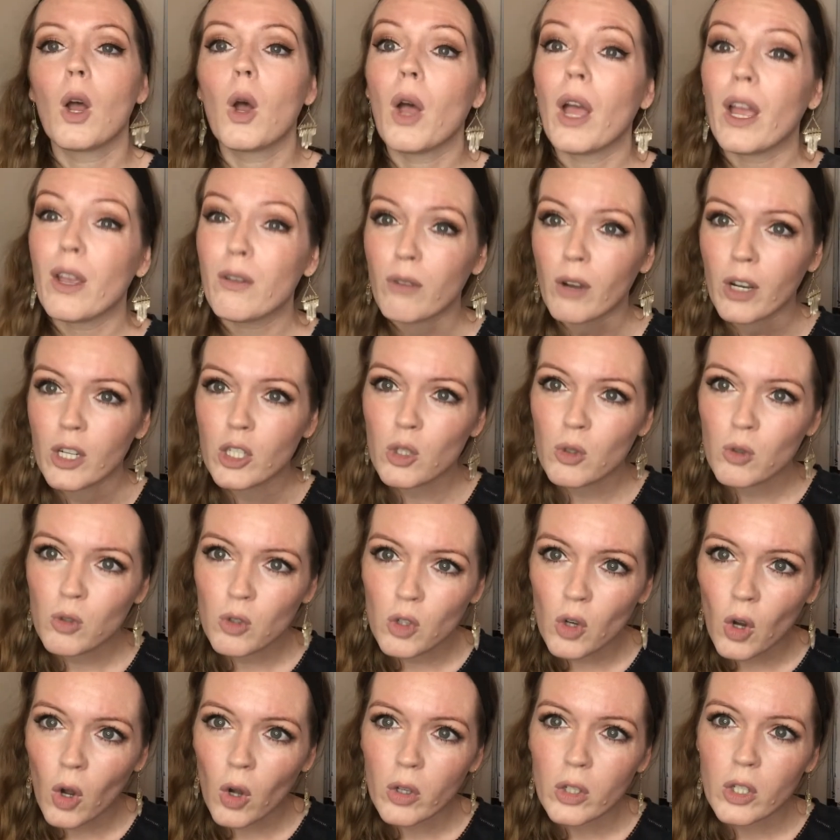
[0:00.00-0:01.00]
If I do
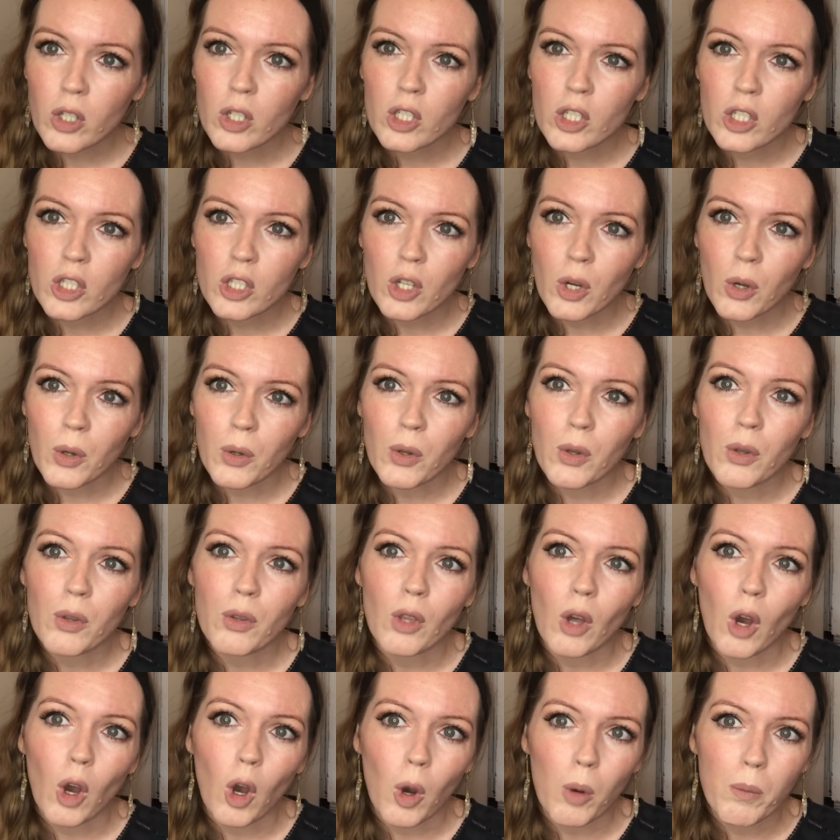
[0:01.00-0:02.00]
not show you
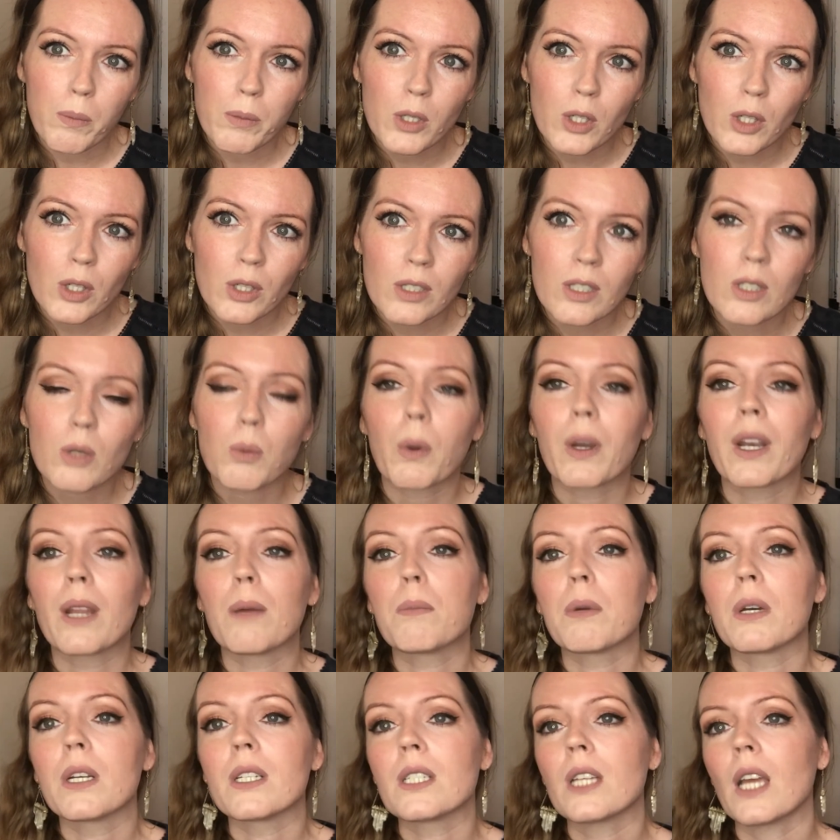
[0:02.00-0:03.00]
the options when it
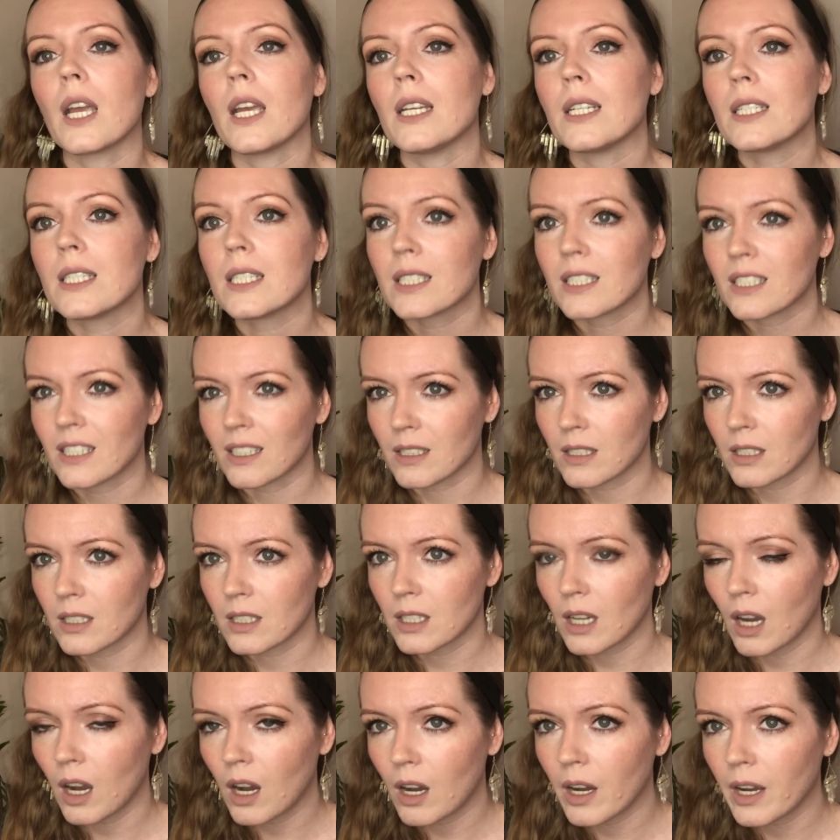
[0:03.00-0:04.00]
pertains to
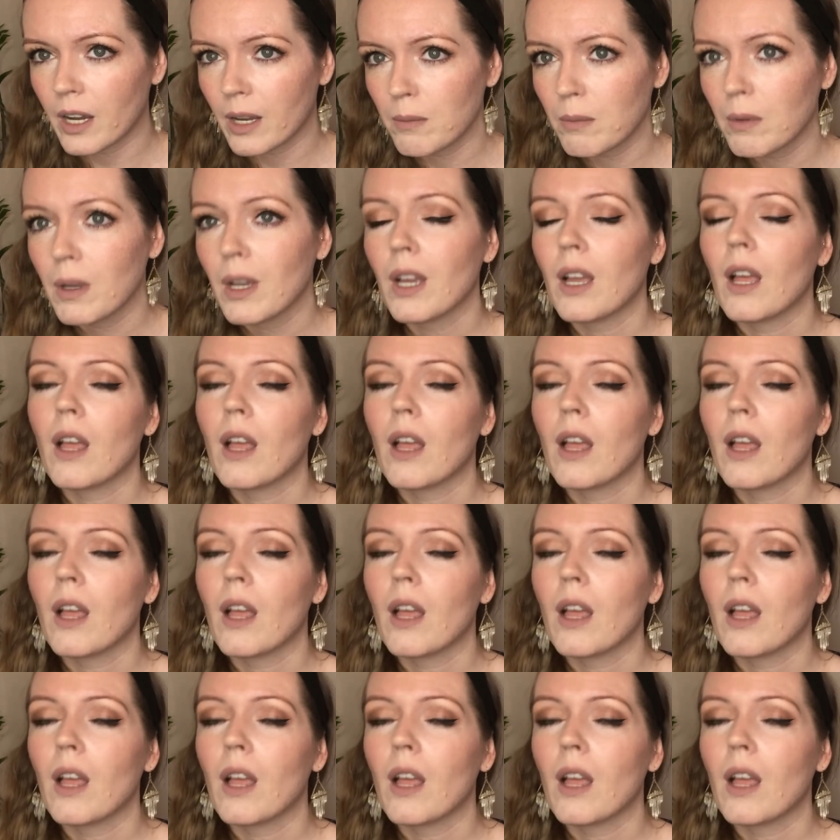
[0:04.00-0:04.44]
time,